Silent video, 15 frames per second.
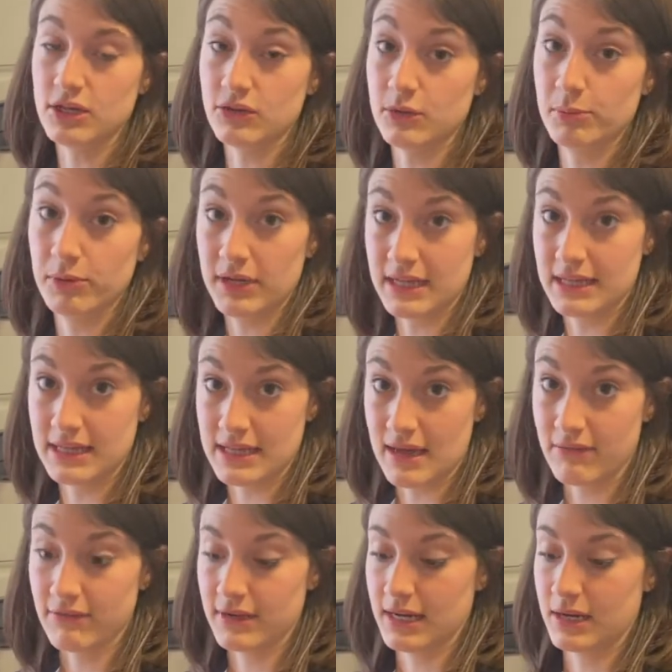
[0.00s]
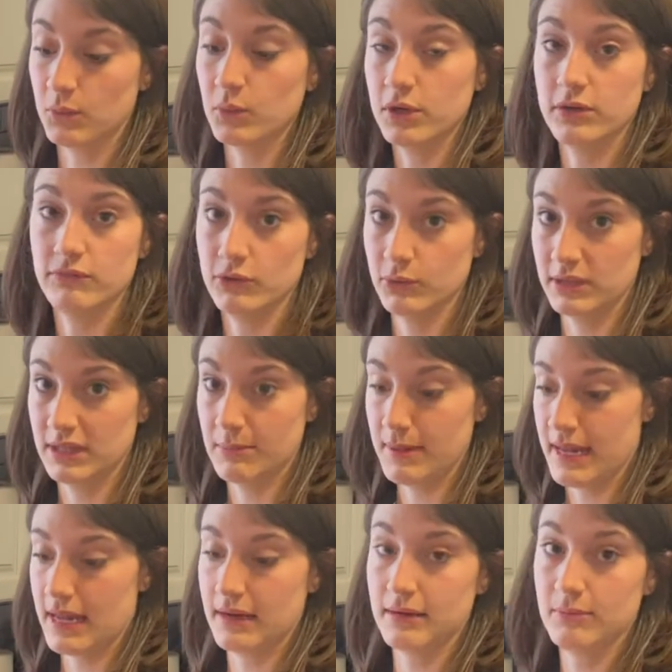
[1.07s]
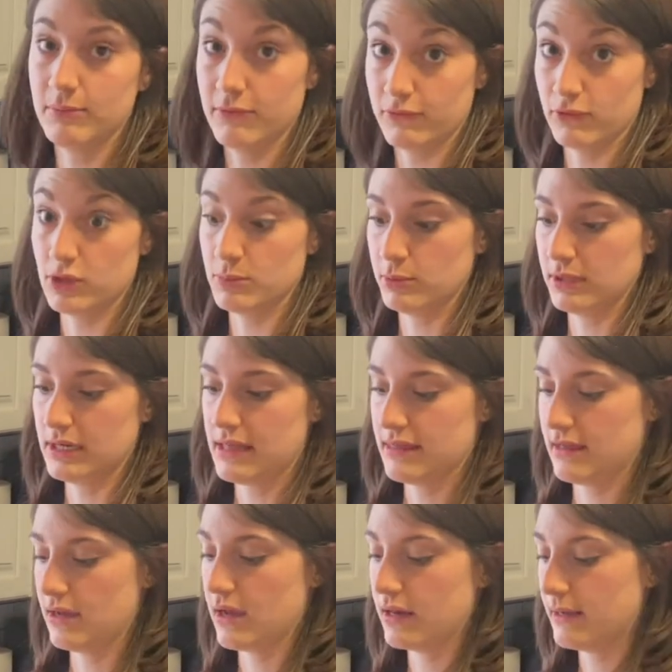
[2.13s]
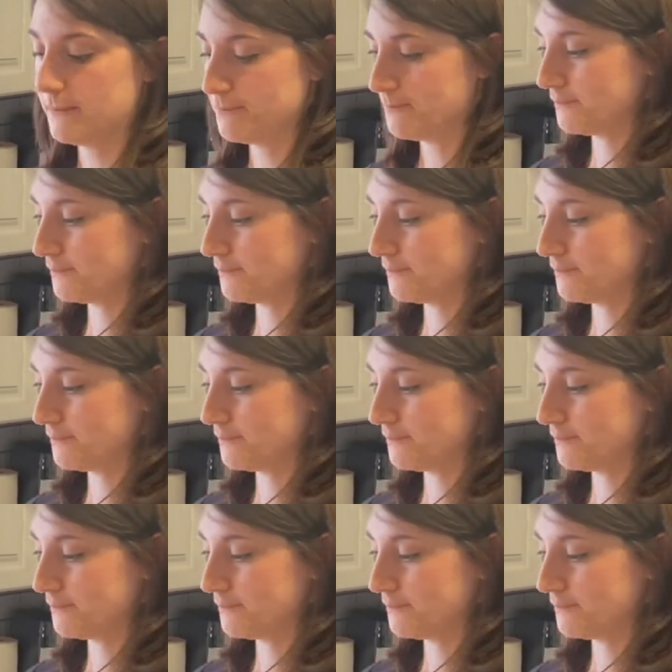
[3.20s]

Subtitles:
you could put it in the oven and it wouldn't ruin the pan before you put anything on it.